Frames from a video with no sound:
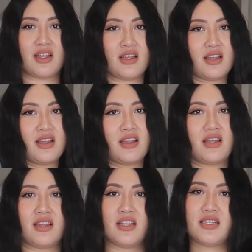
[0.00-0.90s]

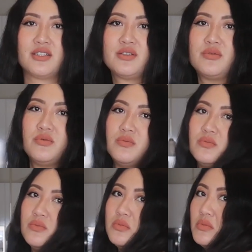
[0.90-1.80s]
(no one is talking)